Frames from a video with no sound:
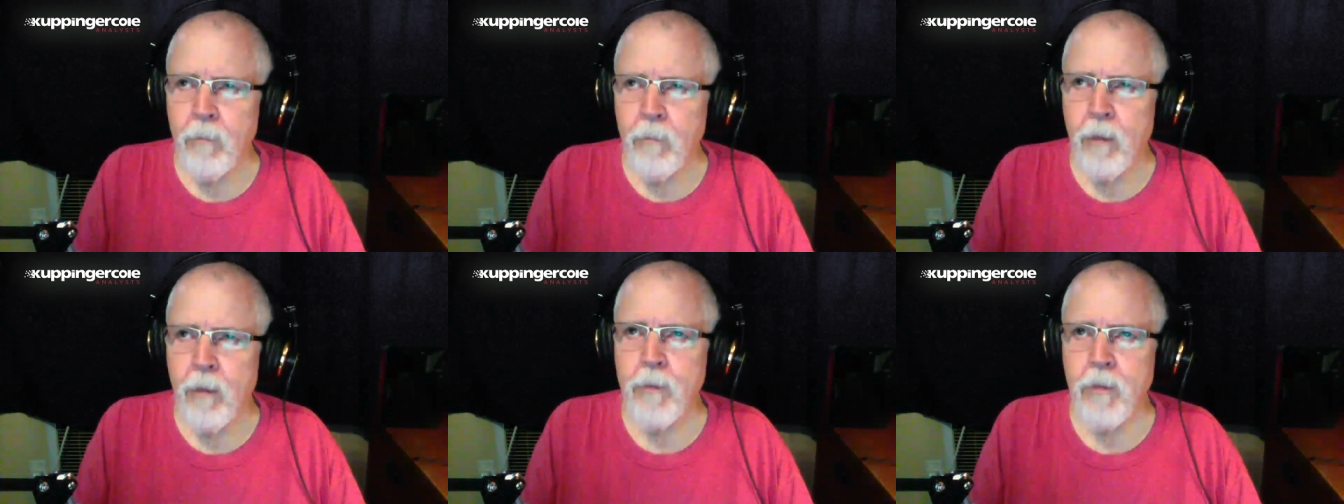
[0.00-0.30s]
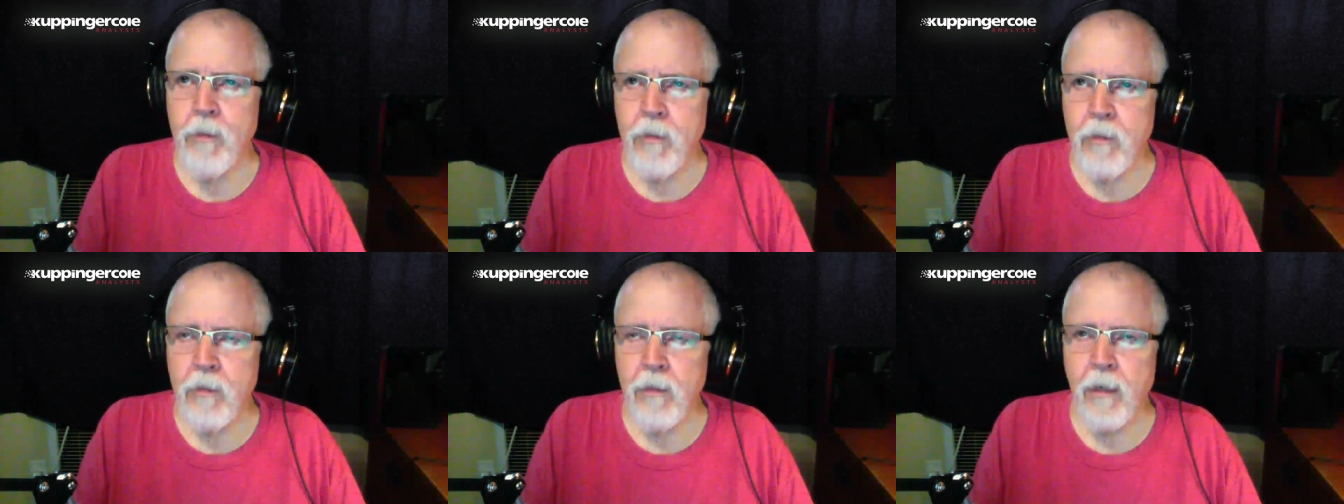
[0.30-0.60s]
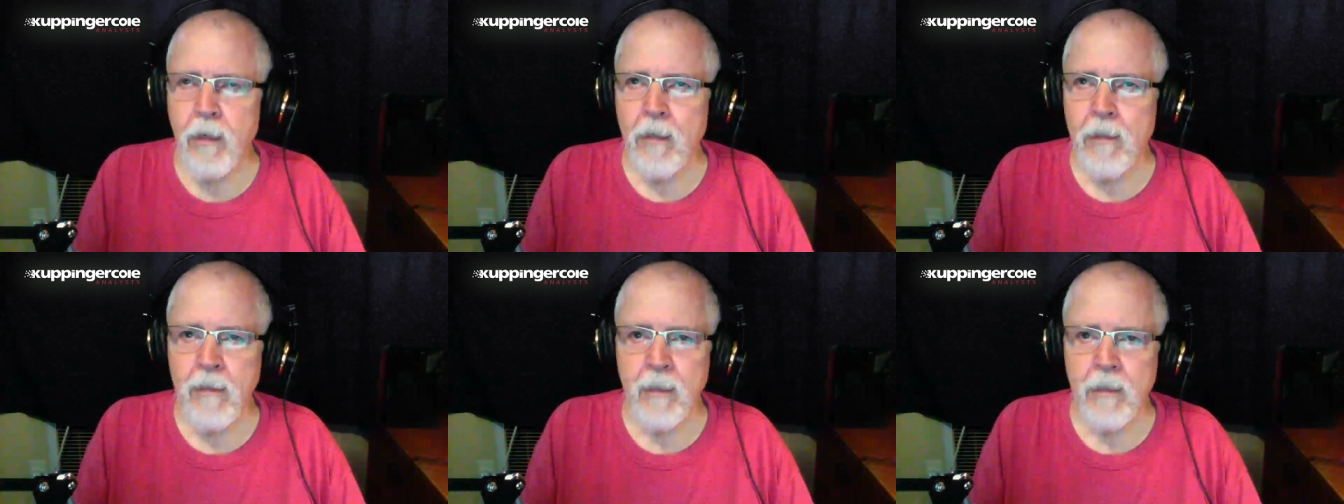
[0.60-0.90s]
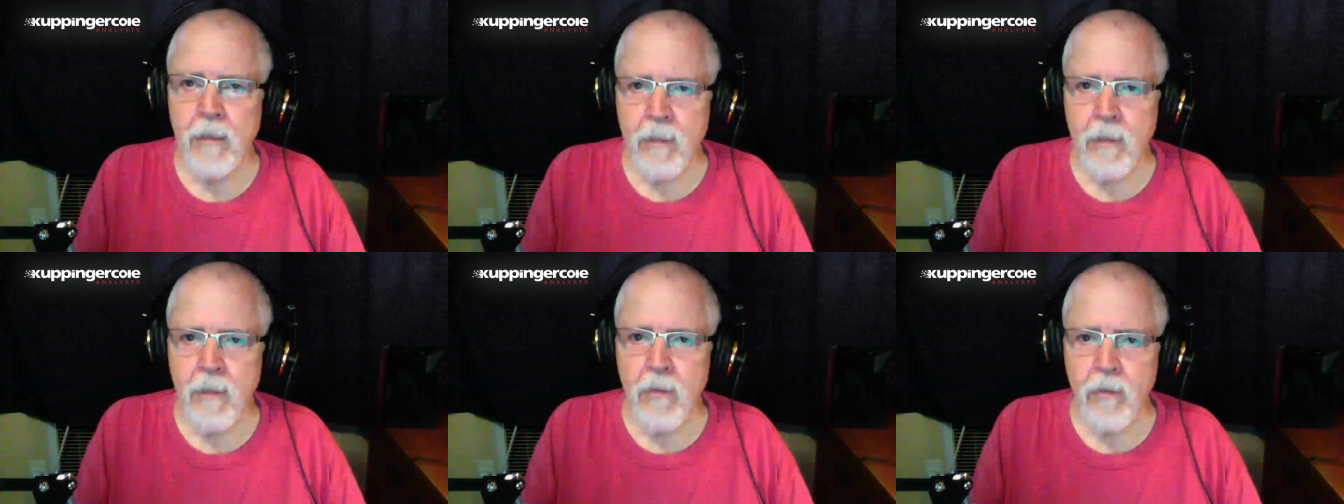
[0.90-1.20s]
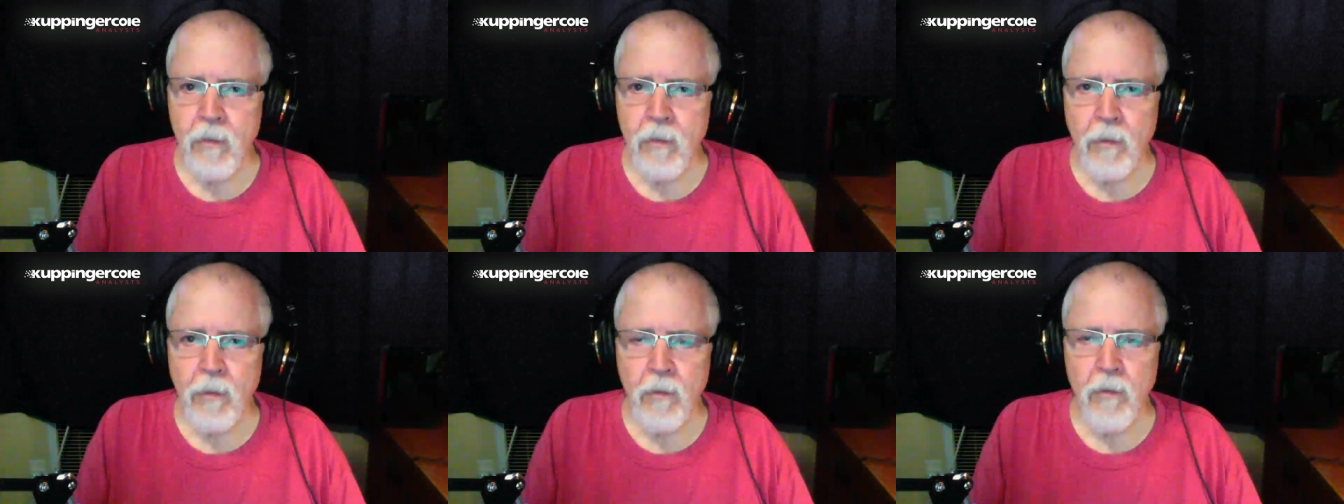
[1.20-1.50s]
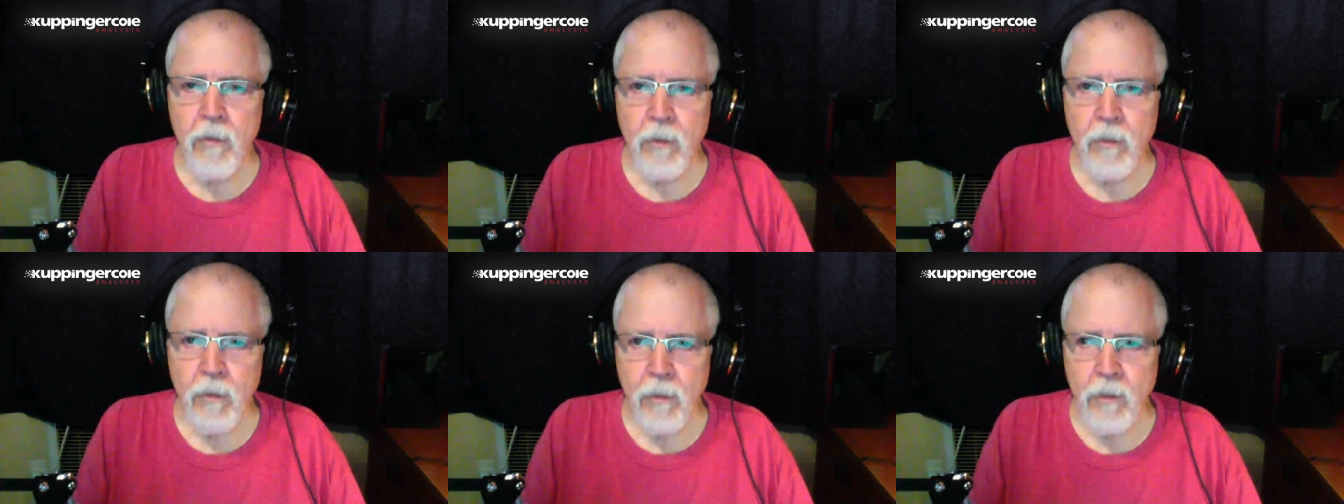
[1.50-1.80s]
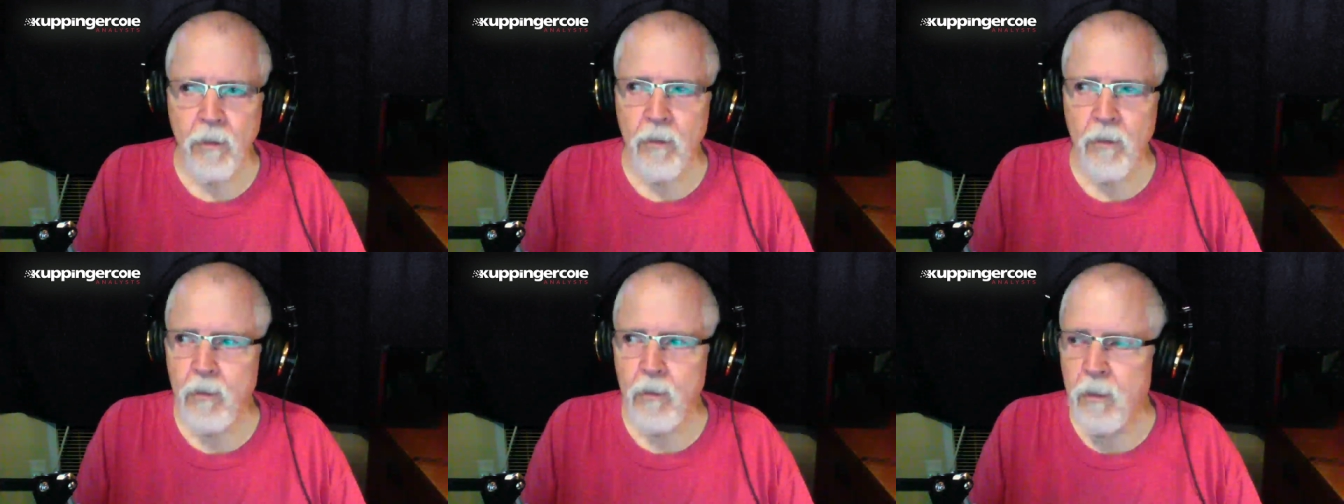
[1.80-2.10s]
maybe it's AT&T still exists, at
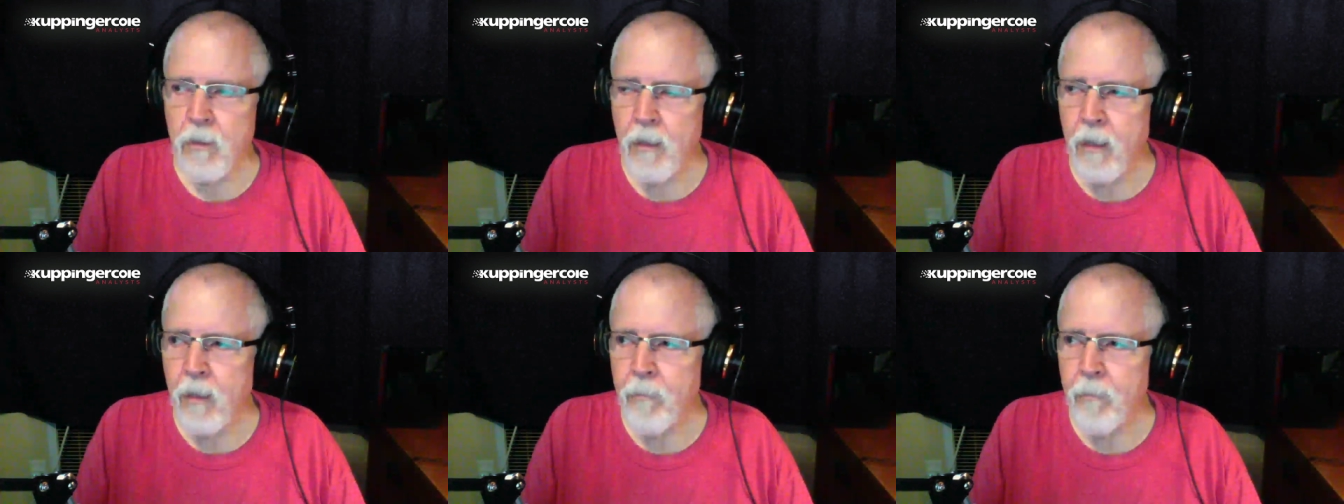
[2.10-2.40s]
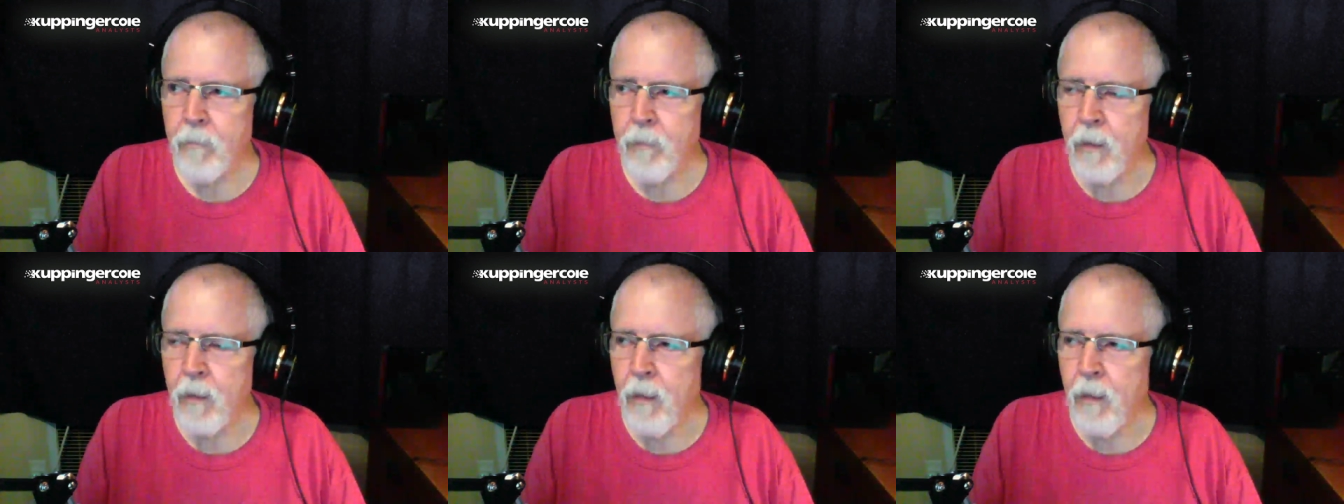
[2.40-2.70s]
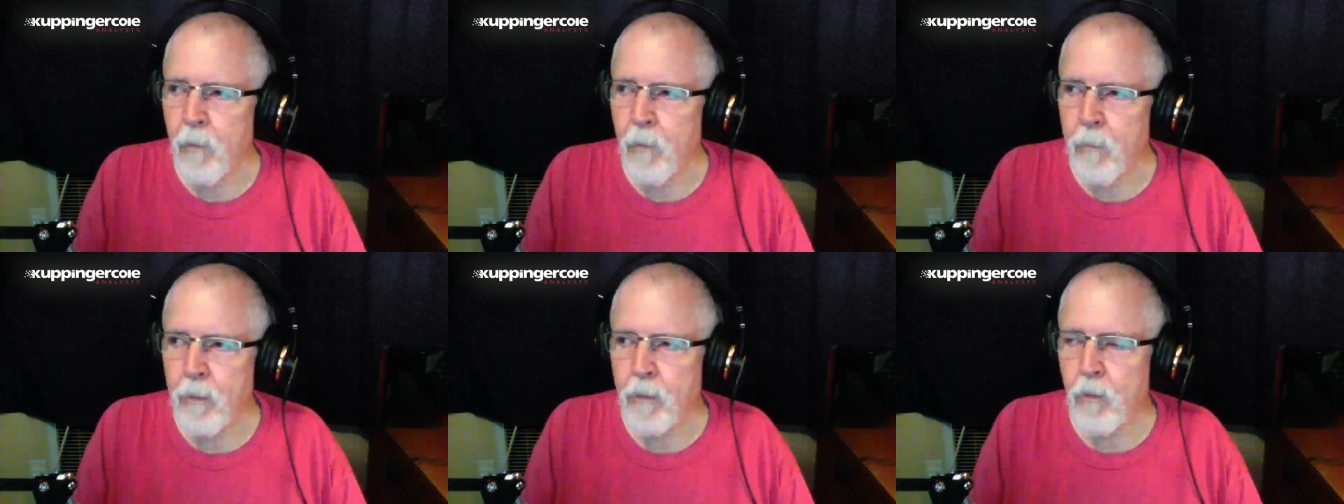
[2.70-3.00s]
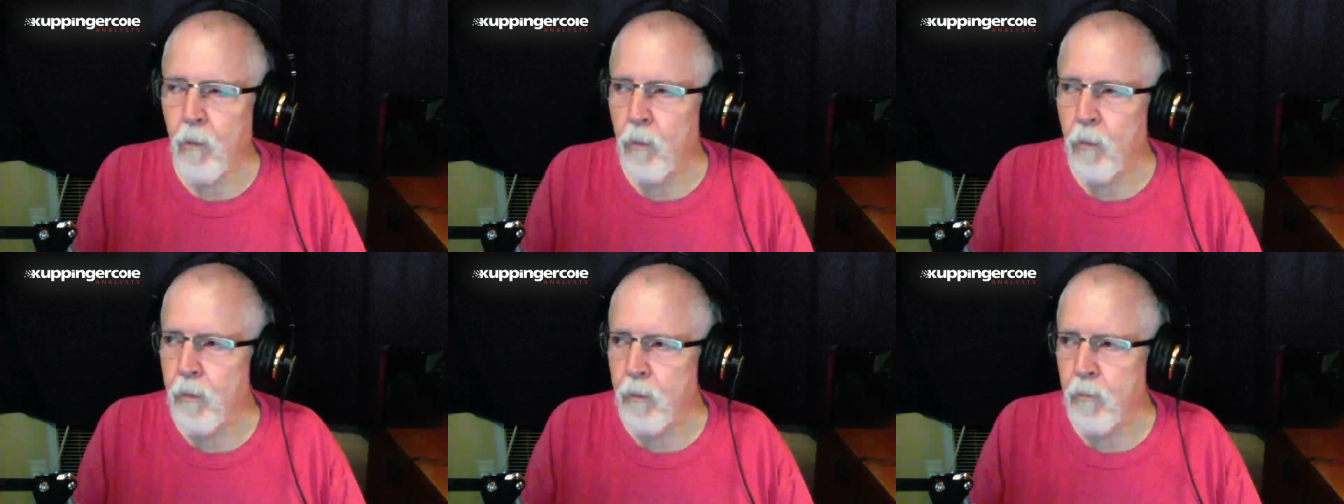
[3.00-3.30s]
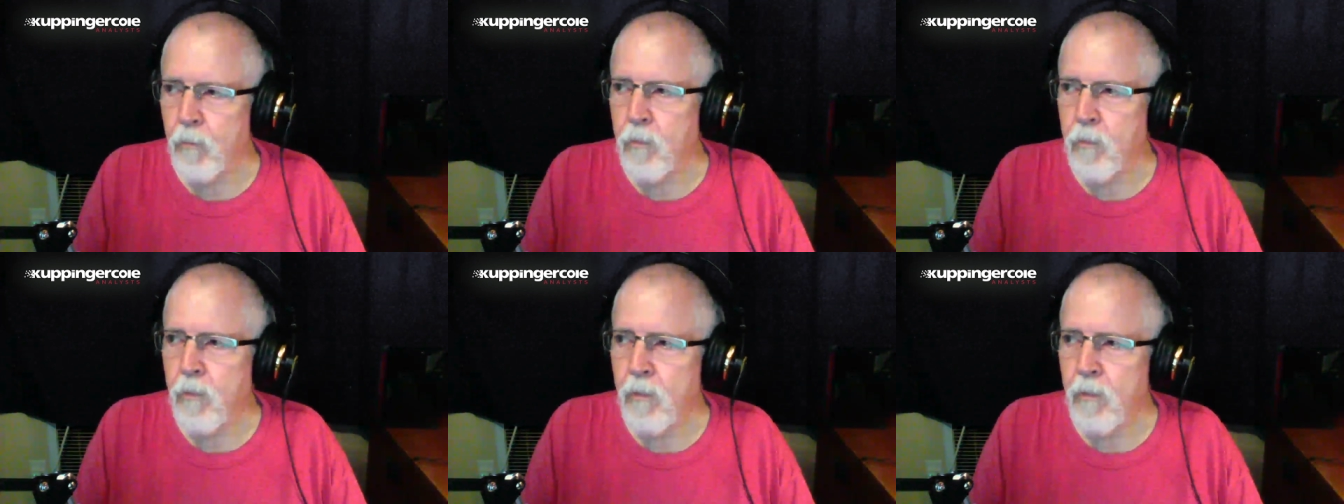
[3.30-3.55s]
least in name, but there are, there